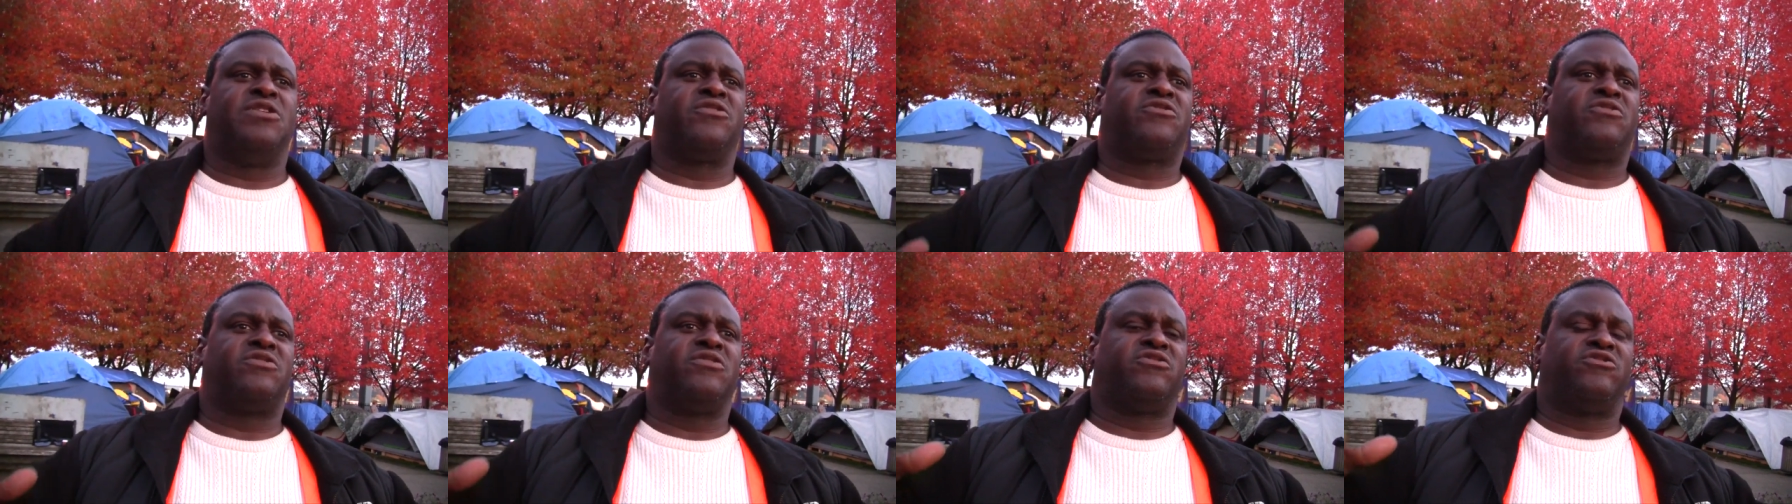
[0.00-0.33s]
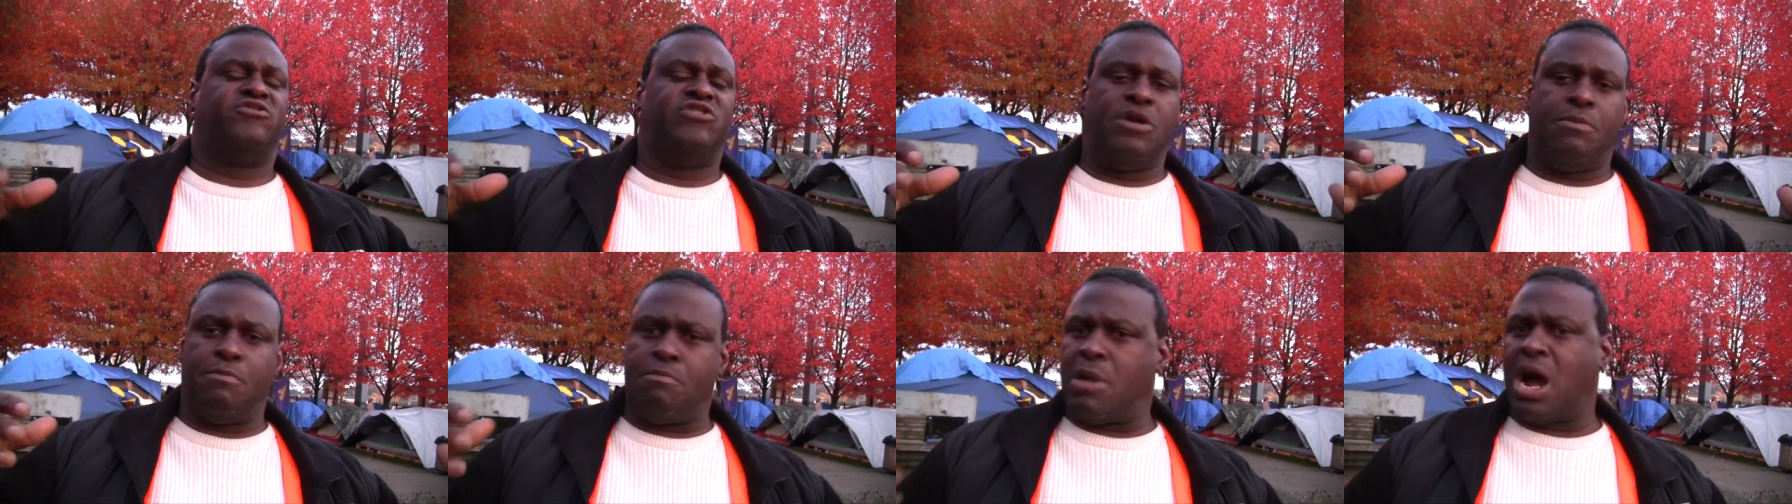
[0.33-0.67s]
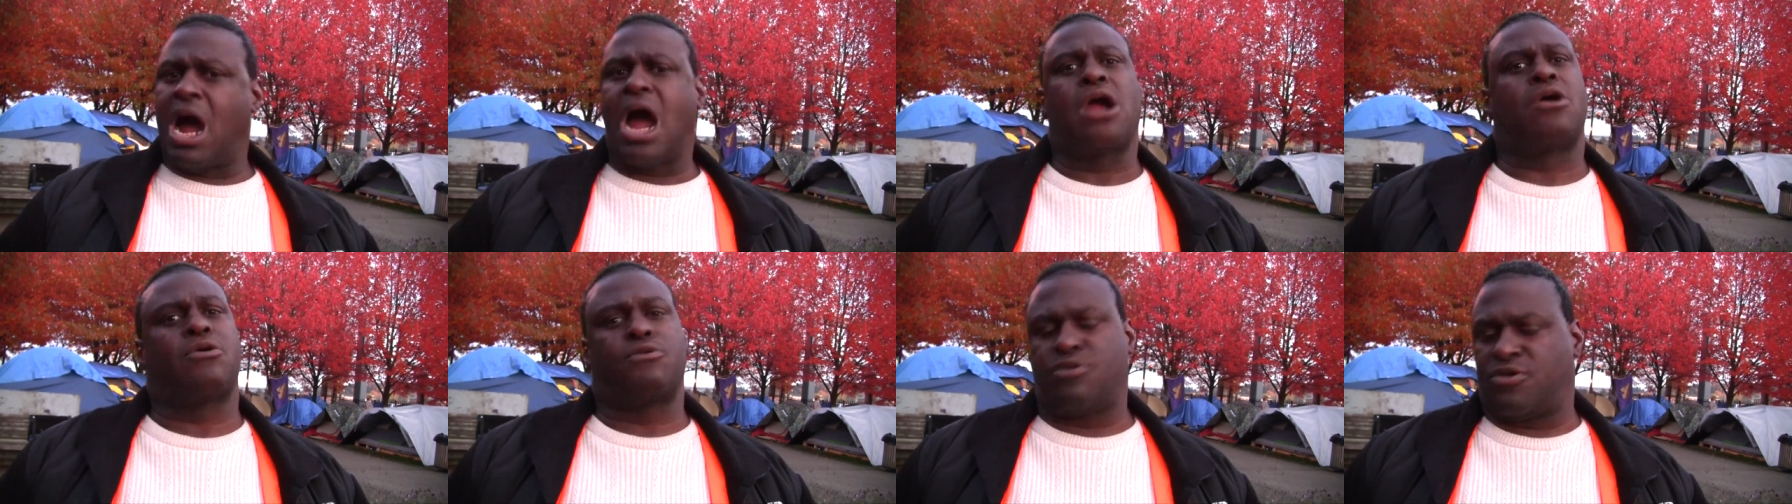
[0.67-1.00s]
this is
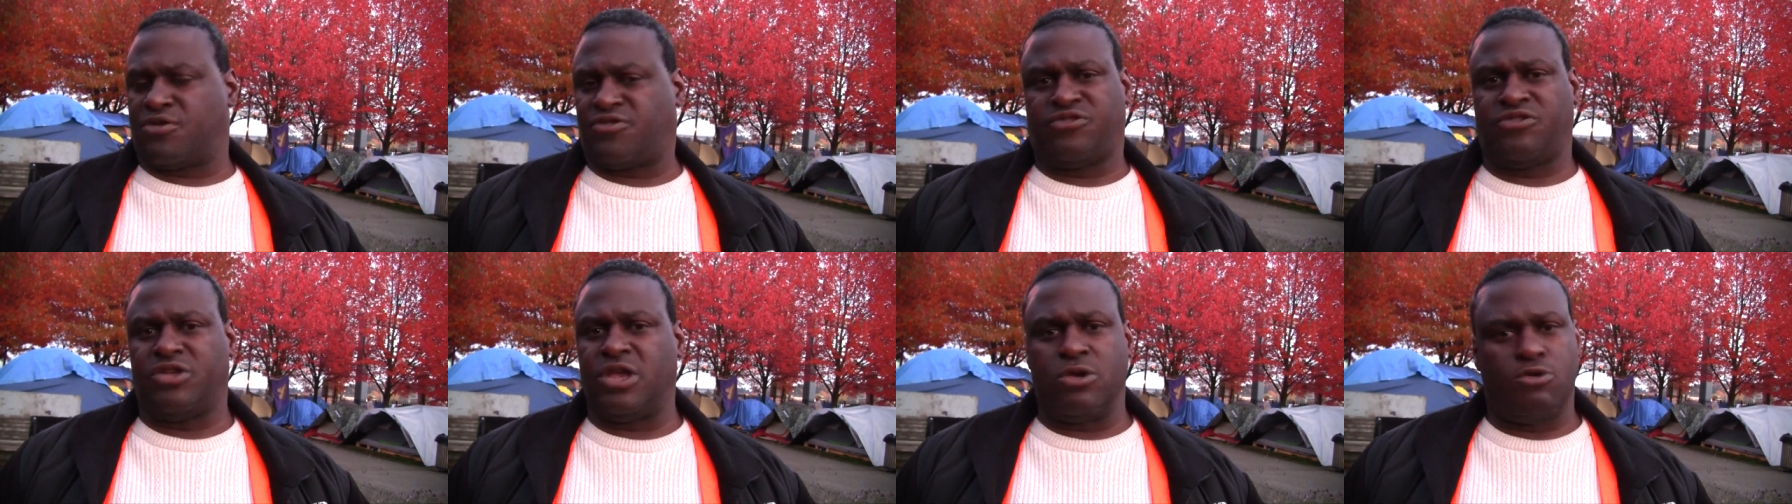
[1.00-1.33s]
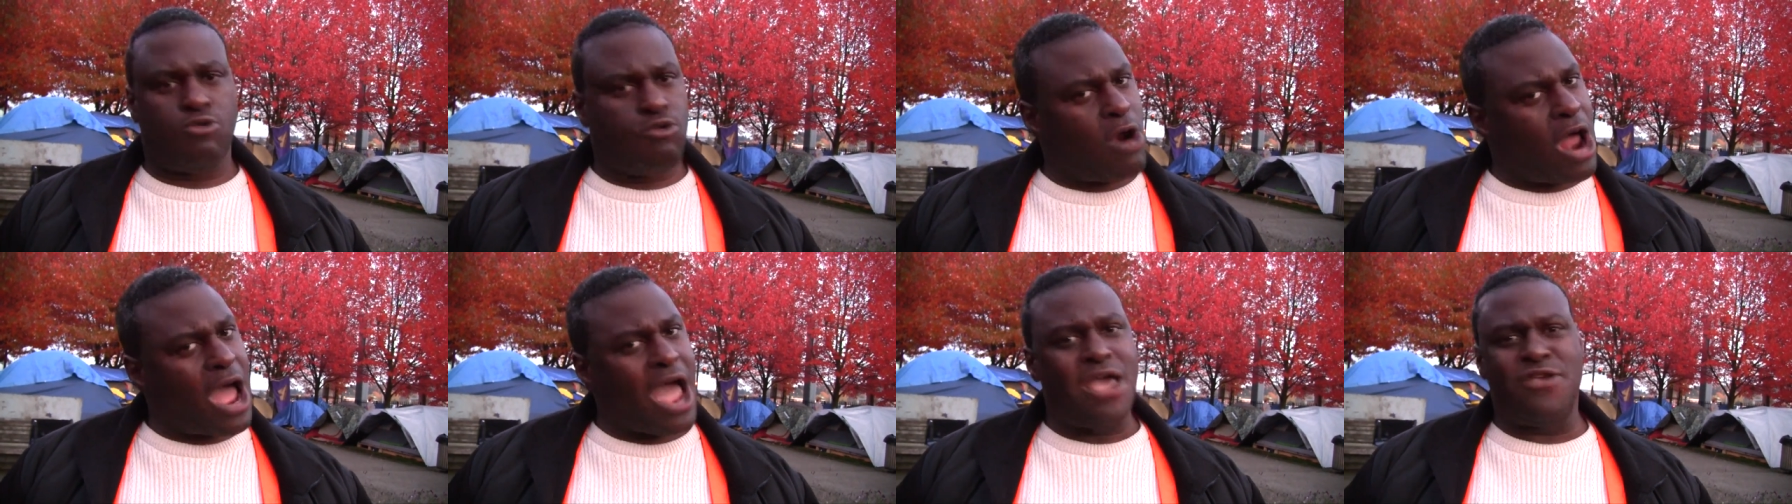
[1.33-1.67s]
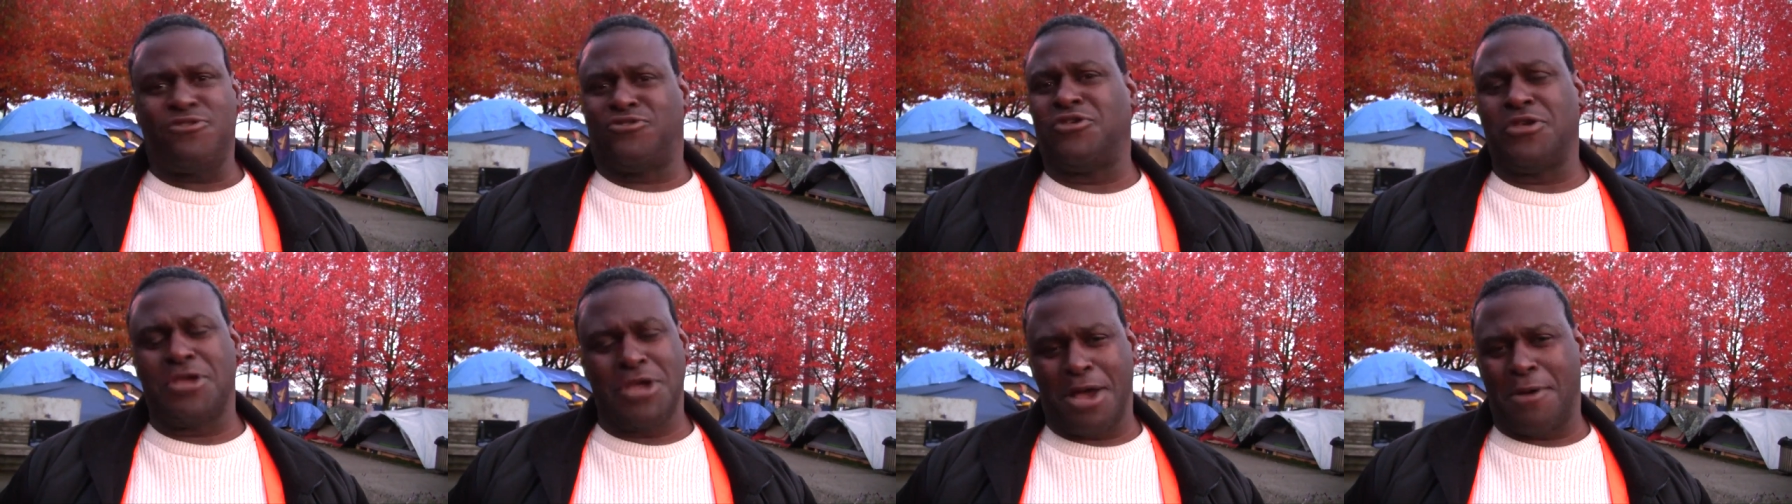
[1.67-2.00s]
democracy
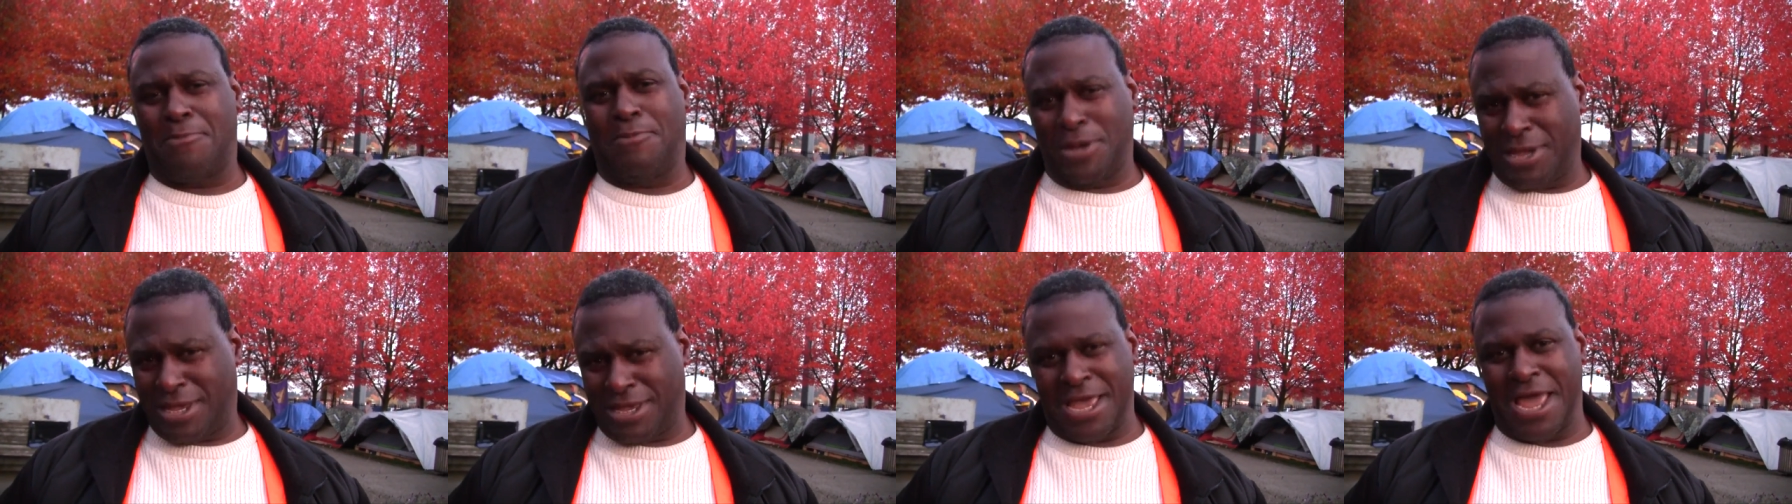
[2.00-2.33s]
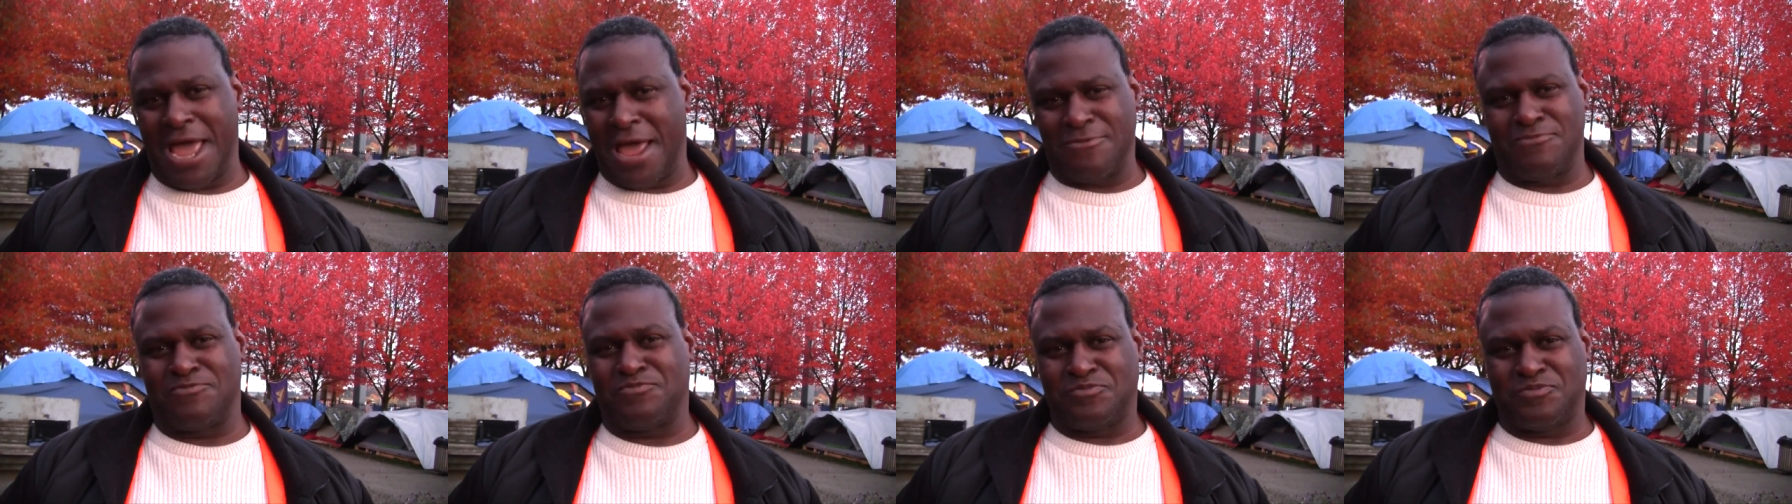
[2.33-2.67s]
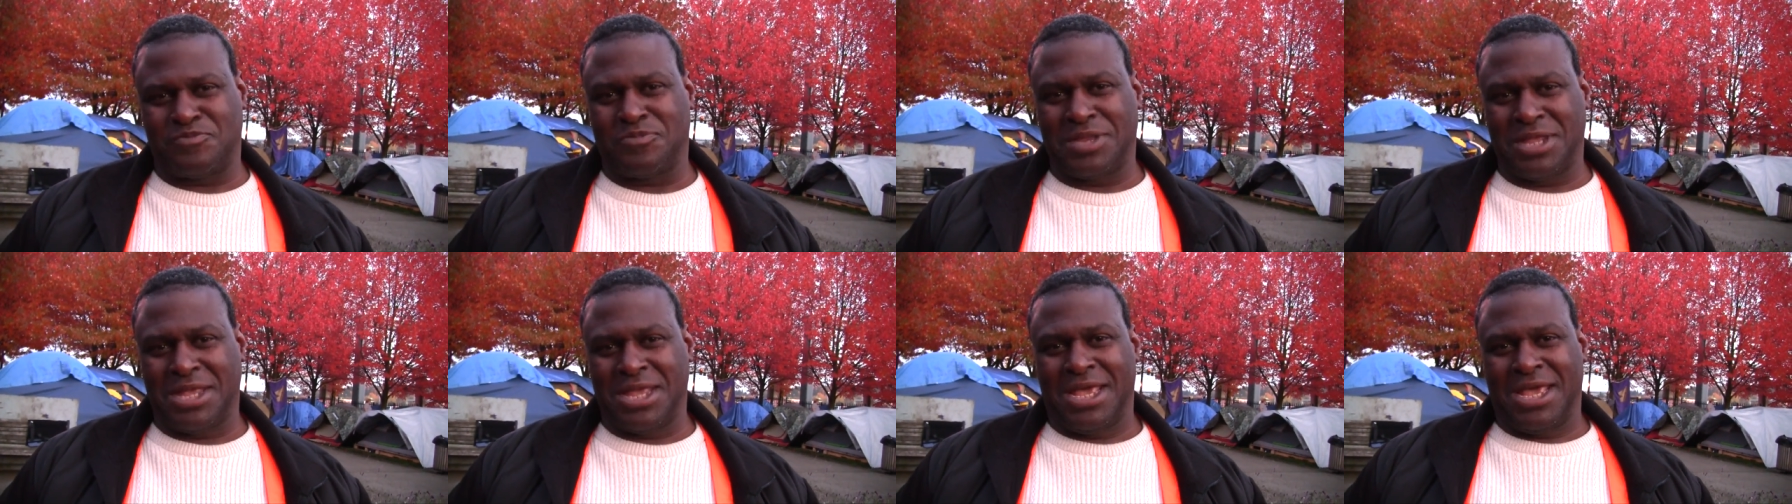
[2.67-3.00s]
rising up
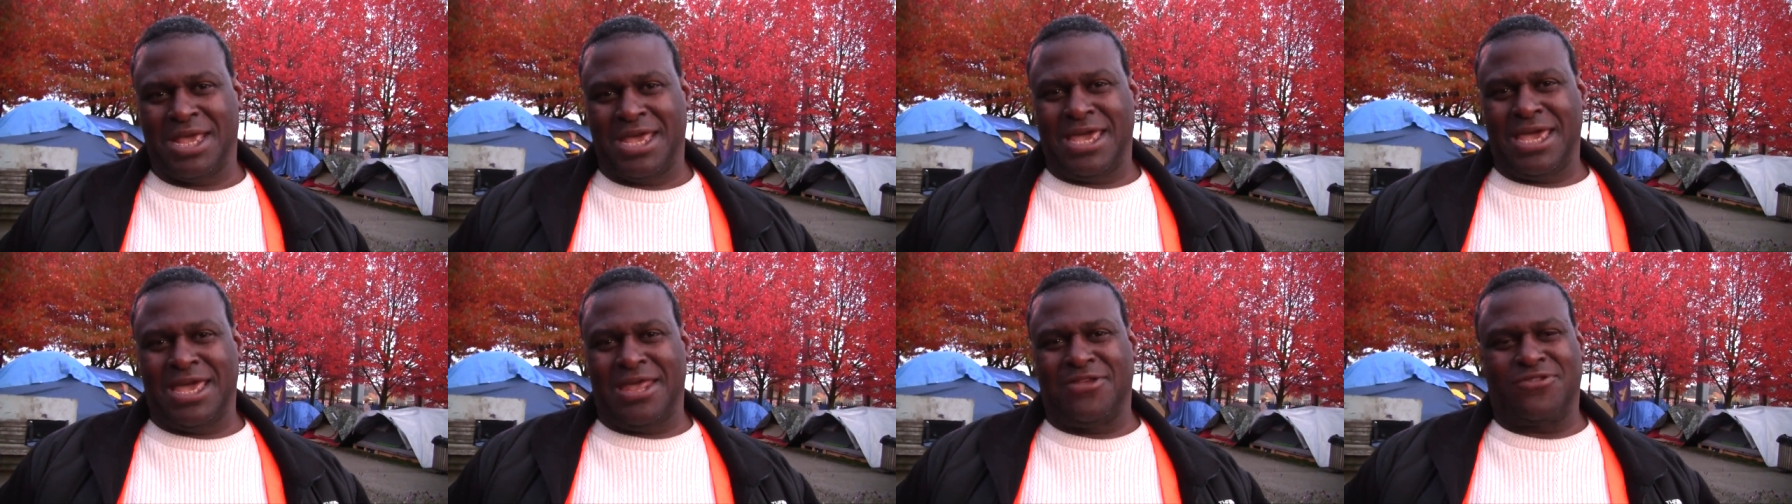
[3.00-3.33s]
again.